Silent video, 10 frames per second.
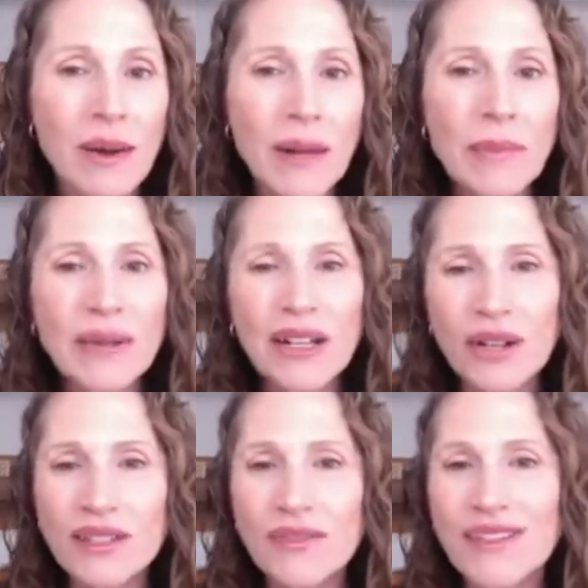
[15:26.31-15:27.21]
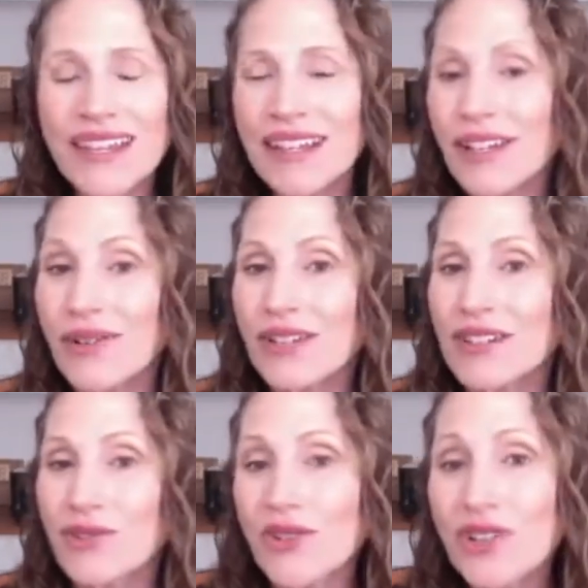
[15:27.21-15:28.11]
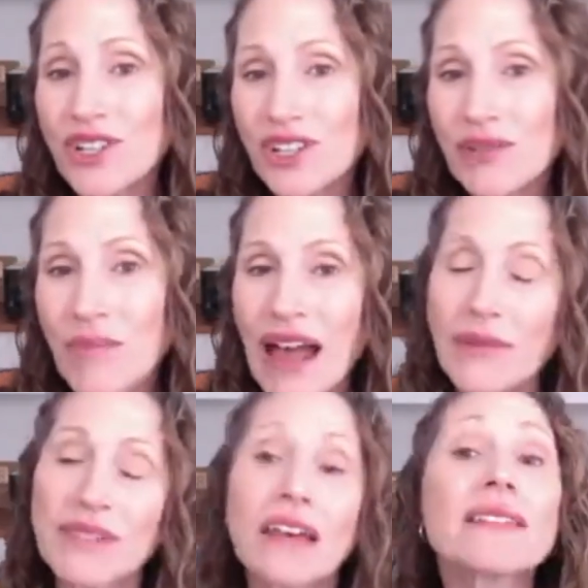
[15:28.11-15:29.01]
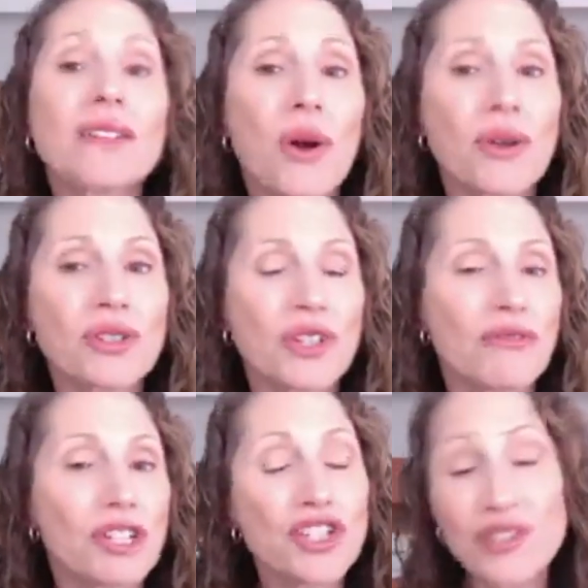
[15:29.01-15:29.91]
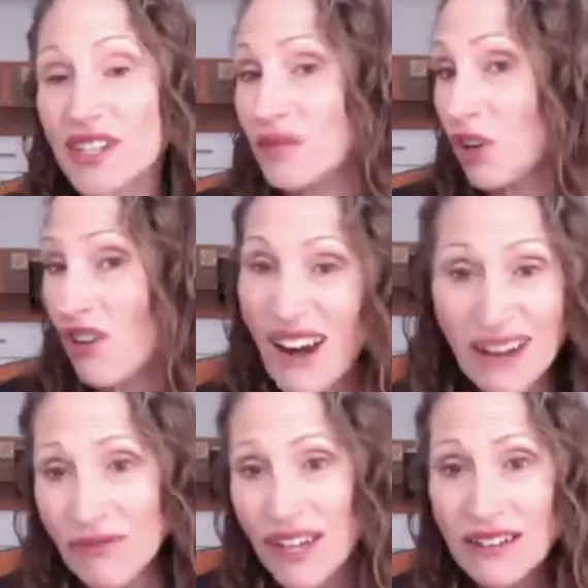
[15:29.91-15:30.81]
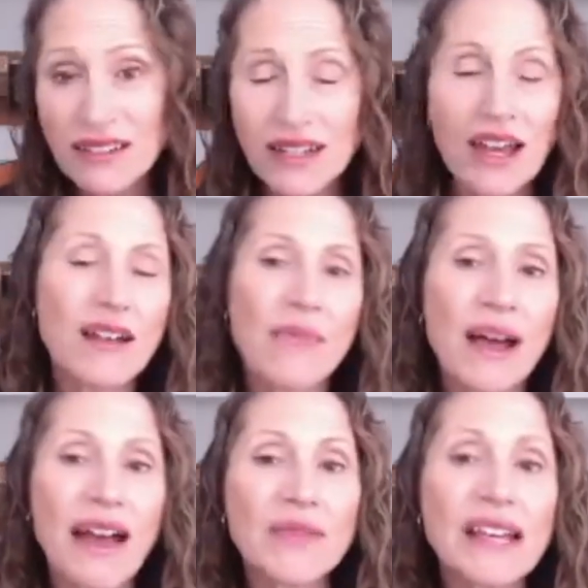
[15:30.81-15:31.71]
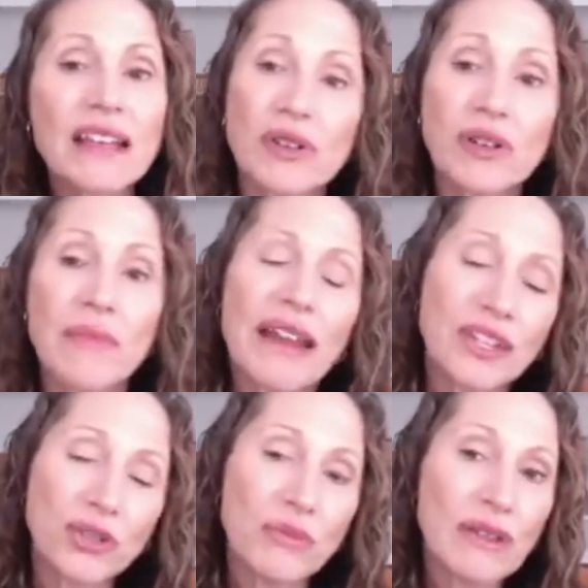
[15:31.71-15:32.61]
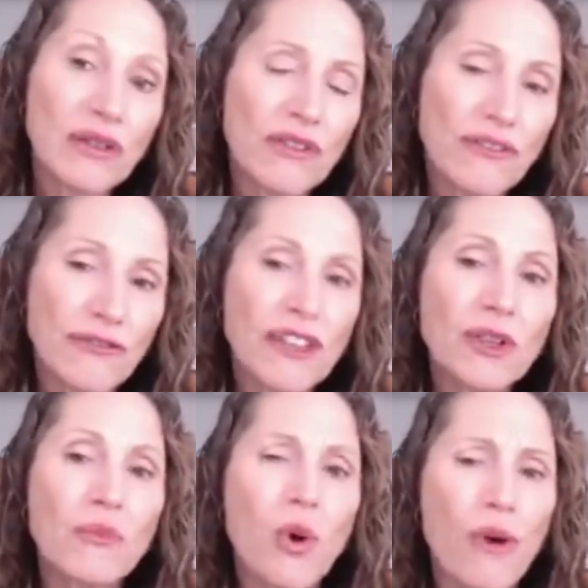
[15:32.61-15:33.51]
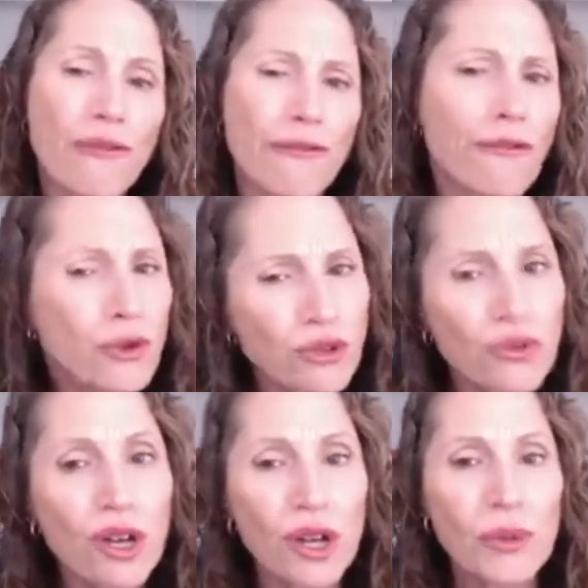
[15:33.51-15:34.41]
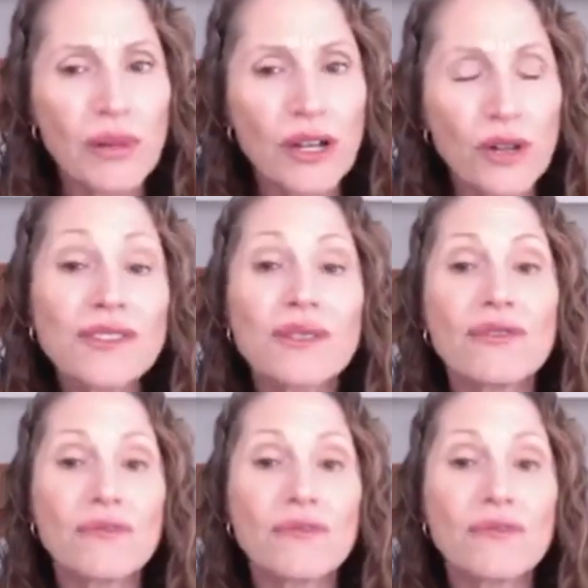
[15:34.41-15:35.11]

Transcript: But because of the increased nutrition, perhaps that's going to reduce some cravings, perhaps that's going to make you feel more full because you've